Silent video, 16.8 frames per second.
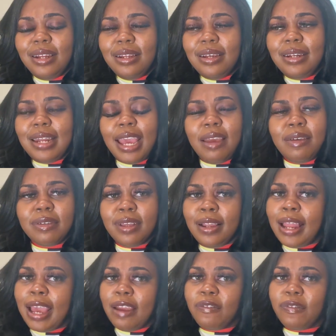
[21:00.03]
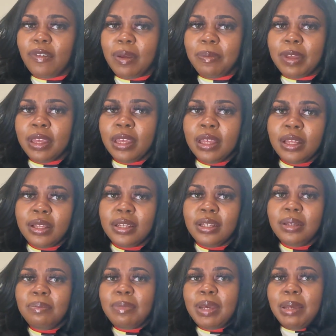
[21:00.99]
a little day of life for me.
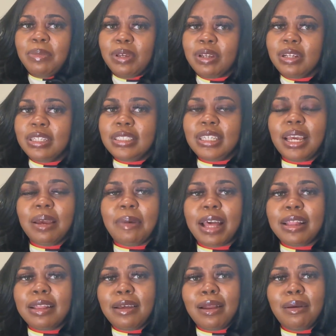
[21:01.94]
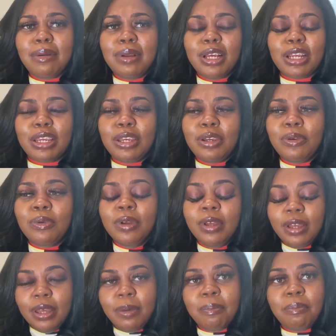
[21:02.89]
Baby, you couldn't tell me. I thought I would look cute.
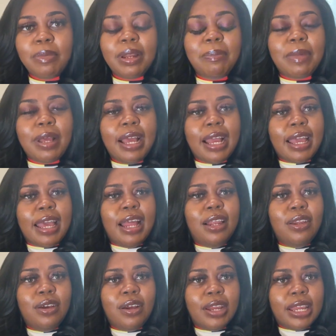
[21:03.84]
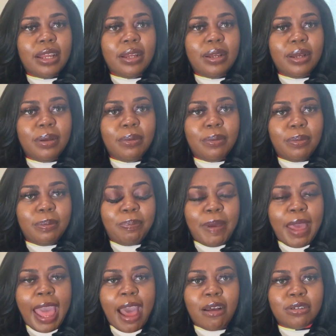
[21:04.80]
But I got a little
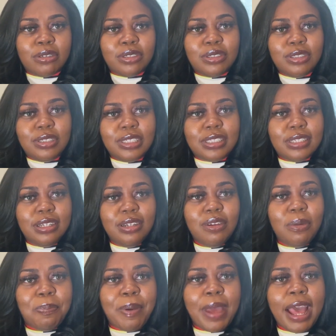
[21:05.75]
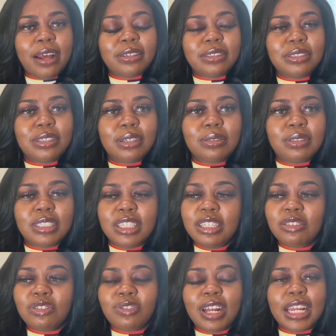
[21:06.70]
pouch. Just a little pouch, you know.
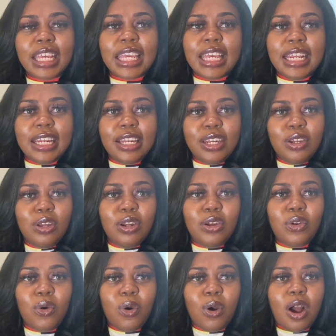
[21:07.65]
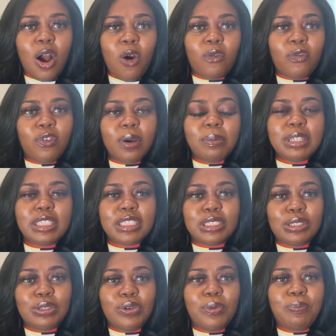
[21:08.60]
Still trying to get a little Noah off of me.
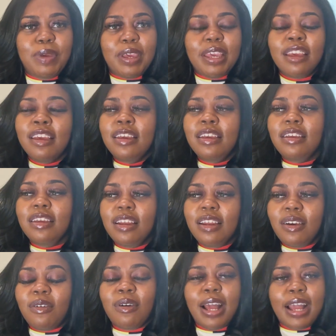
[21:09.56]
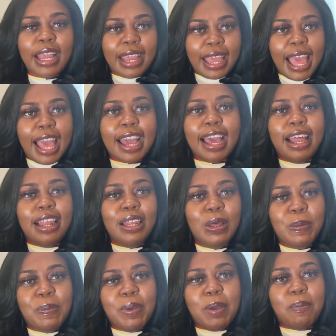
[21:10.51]
Just a little bit. You know, I got a
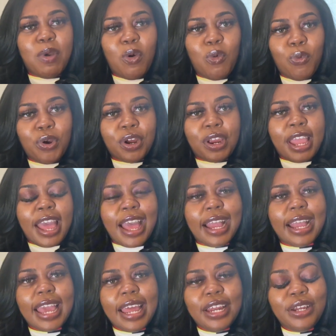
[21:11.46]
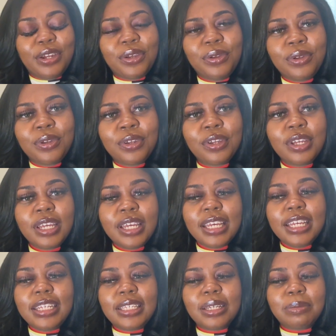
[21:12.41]
little bit more workout I got to do.
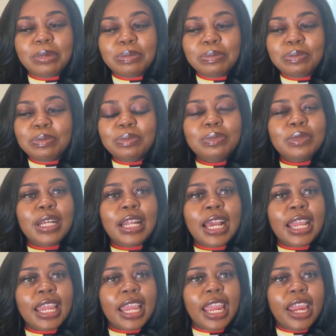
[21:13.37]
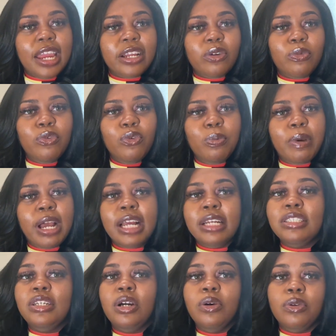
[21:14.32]
You tell me, I like a kangaroo
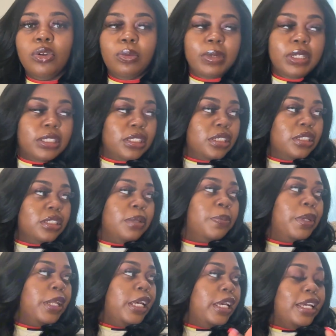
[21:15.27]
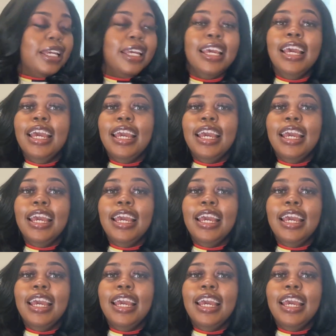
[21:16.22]
pouch. Don't do me, son. Please.